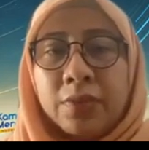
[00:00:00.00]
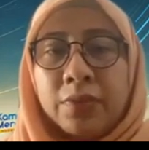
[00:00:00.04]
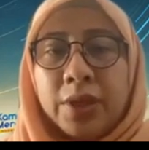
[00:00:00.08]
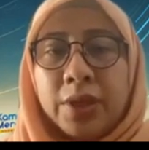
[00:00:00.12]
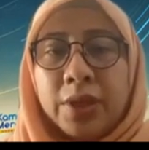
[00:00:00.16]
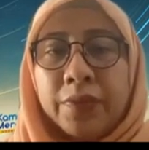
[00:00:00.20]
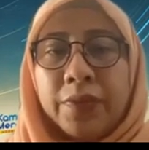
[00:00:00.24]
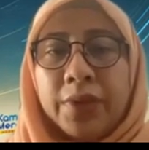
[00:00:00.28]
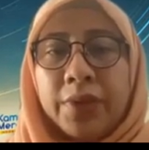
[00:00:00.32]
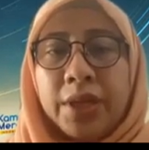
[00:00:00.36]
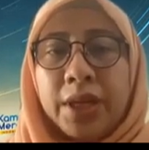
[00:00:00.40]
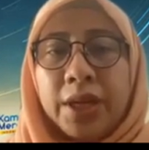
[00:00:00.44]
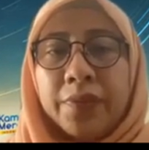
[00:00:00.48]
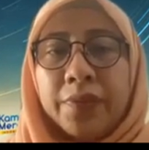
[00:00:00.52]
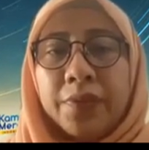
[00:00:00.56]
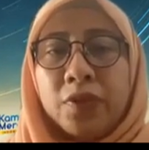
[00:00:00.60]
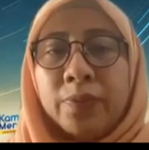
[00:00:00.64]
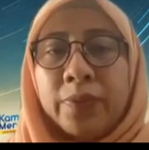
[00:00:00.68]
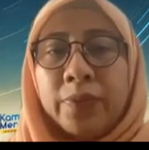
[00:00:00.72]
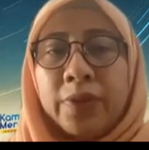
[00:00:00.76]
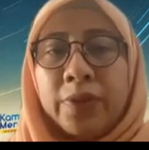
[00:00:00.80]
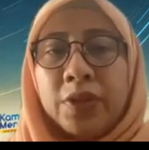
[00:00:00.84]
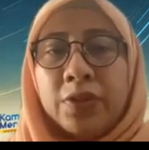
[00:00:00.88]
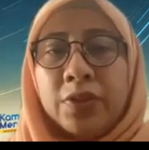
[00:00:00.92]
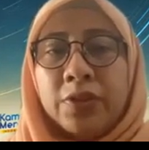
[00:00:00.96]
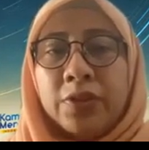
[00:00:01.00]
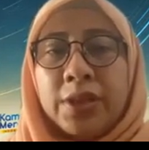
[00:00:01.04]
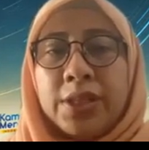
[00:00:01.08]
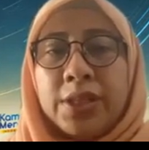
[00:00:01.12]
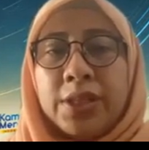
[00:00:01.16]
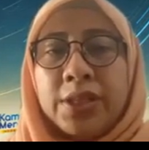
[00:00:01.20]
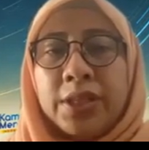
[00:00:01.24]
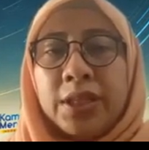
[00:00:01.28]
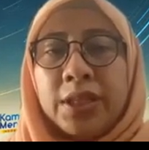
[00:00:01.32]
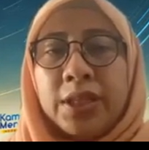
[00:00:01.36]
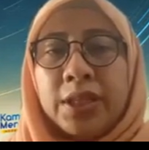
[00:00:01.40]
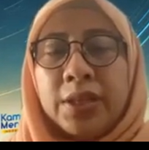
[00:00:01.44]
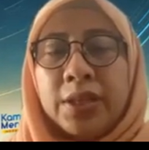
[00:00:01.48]
When we have two boundary
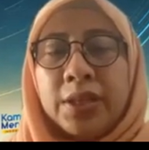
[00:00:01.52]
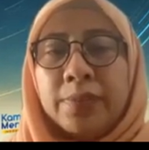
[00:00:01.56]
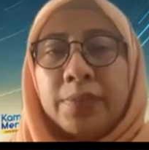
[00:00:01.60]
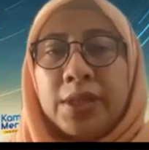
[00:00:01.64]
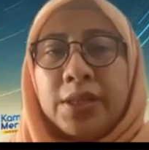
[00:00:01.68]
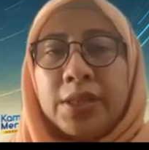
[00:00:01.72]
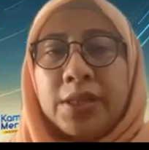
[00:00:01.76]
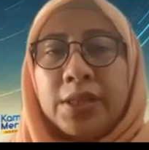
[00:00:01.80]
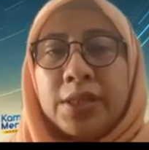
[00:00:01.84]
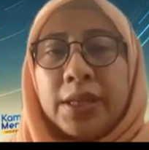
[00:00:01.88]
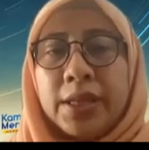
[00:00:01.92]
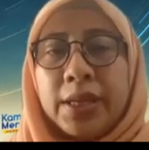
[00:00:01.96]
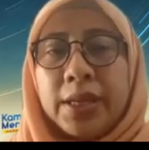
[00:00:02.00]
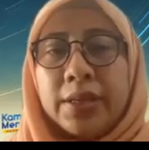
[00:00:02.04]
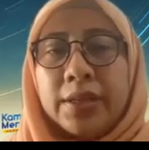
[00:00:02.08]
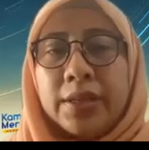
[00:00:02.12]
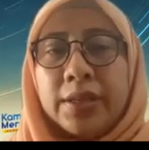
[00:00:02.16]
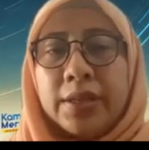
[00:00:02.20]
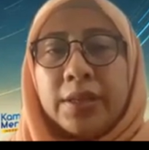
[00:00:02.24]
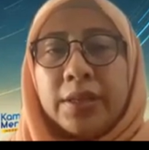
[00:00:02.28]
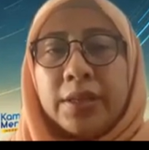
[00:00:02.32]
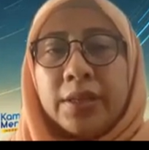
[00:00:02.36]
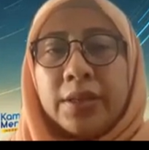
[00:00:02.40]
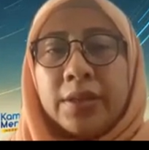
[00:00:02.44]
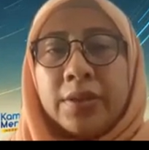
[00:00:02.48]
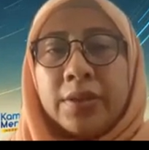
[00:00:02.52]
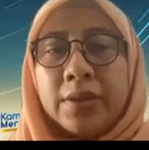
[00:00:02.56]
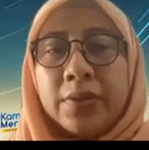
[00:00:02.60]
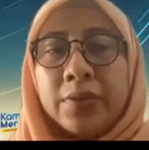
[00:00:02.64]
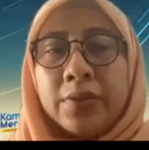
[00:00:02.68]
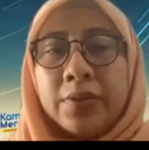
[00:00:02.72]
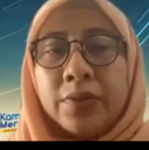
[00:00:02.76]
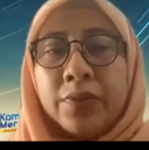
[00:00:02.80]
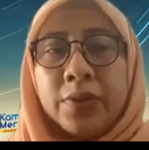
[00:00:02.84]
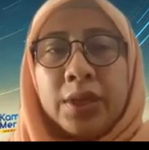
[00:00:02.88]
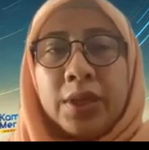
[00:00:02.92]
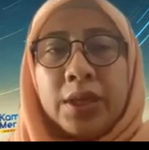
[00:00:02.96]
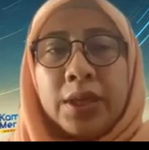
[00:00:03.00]
condition, it means that
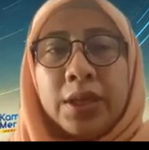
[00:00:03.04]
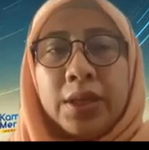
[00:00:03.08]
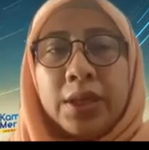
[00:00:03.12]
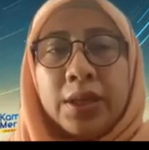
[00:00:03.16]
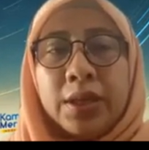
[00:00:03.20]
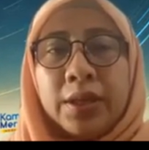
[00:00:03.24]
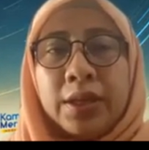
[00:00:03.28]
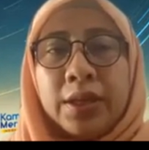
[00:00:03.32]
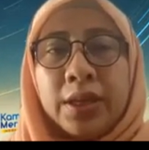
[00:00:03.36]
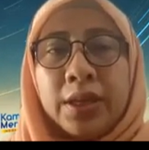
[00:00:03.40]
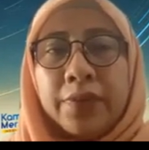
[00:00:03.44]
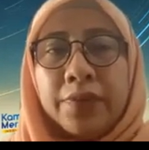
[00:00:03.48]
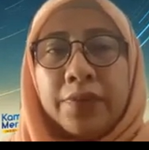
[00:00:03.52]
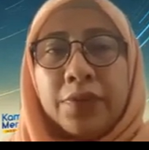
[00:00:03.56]
we have